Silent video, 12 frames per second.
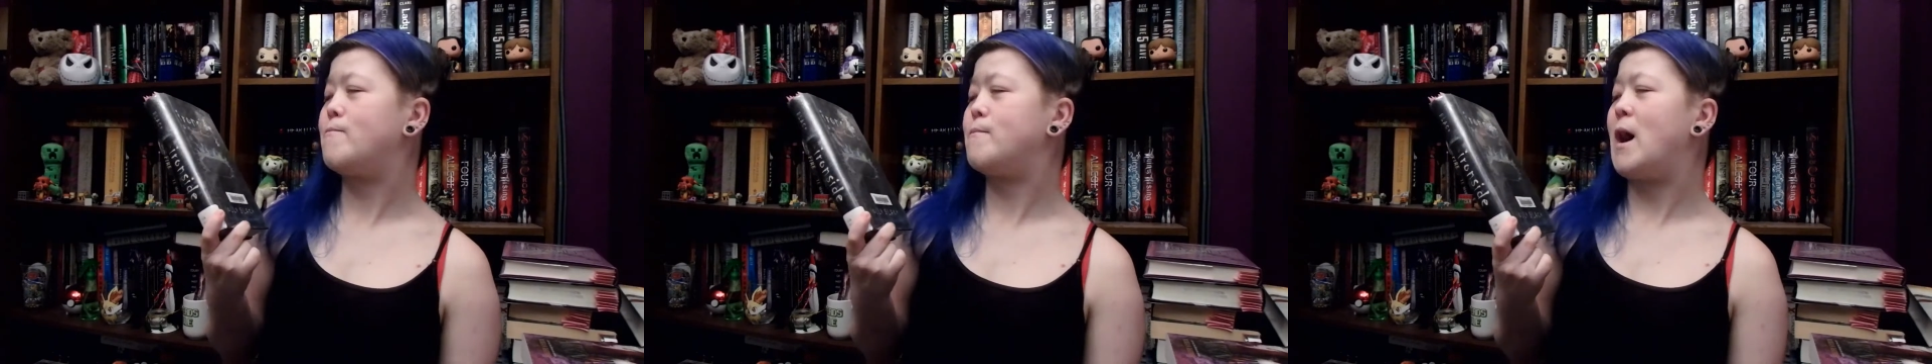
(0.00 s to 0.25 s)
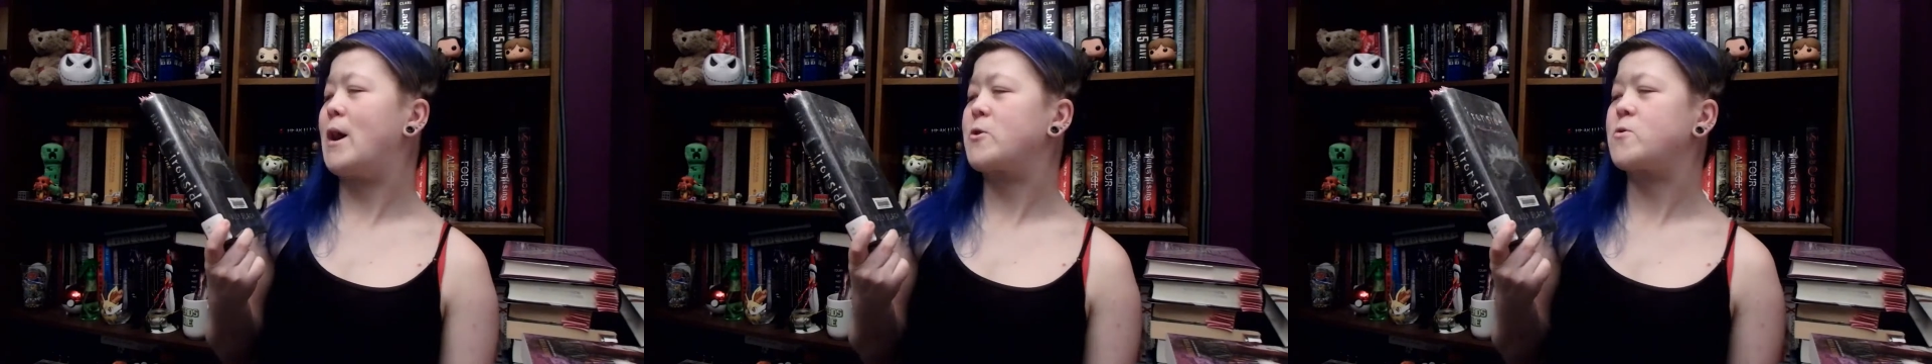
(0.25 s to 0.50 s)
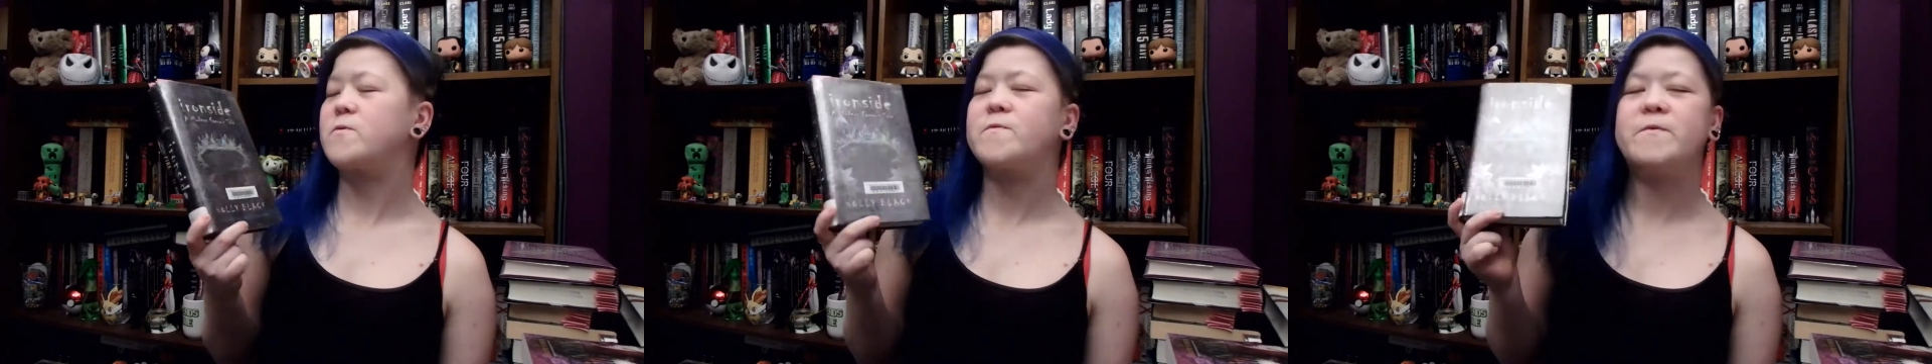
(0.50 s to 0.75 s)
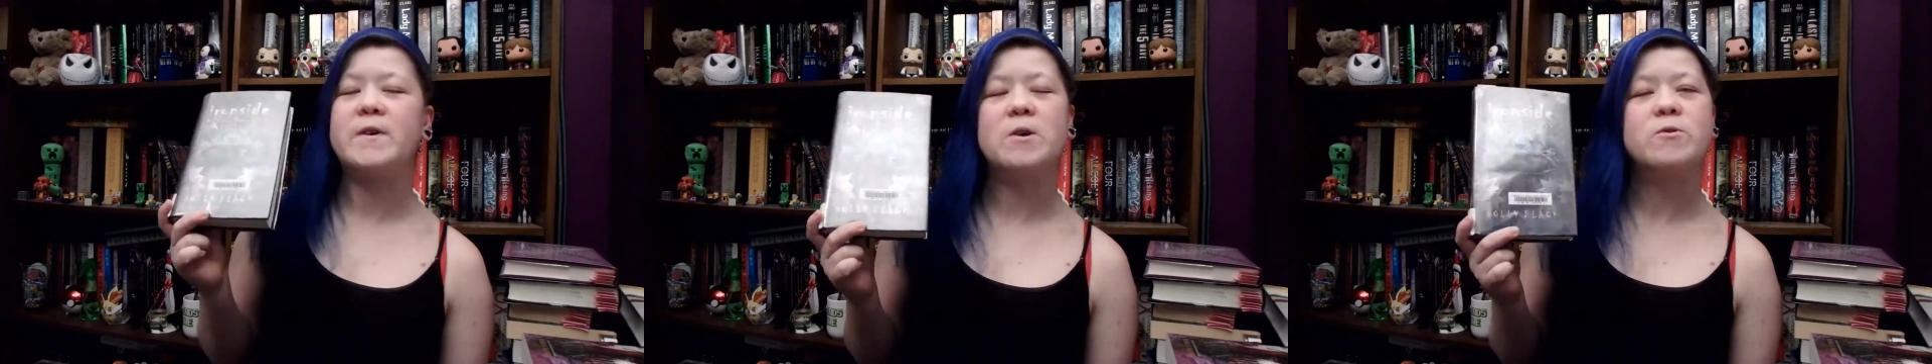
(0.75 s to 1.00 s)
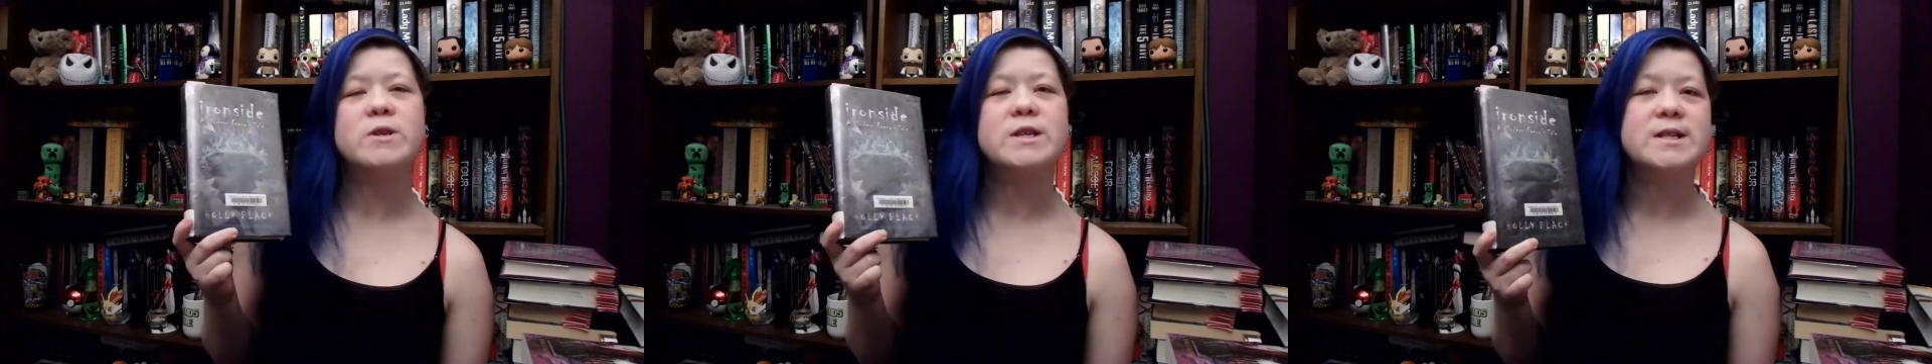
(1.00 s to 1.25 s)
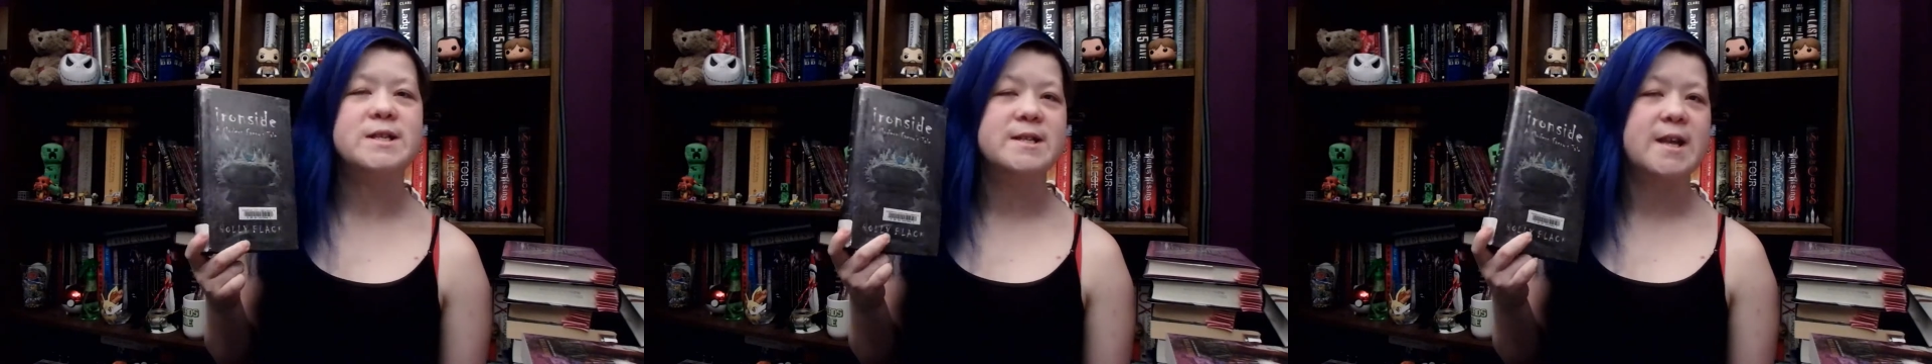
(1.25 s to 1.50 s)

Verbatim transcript: Modern Fairy's